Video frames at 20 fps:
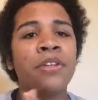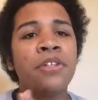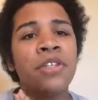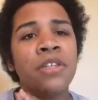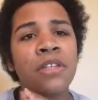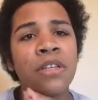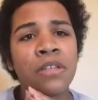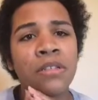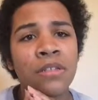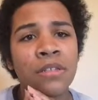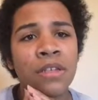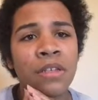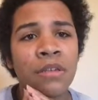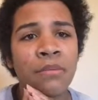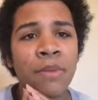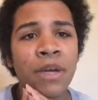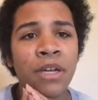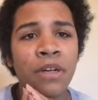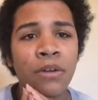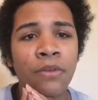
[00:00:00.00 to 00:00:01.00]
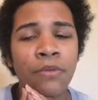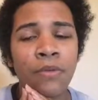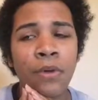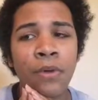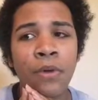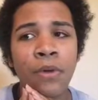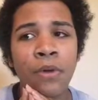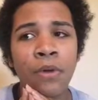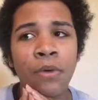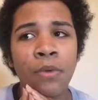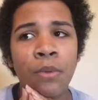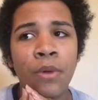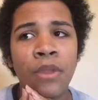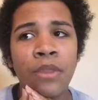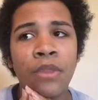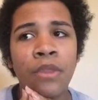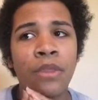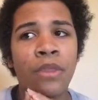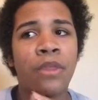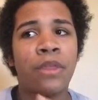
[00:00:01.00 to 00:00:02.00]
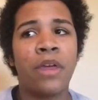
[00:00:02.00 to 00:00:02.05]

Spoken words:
then she says into the microphone with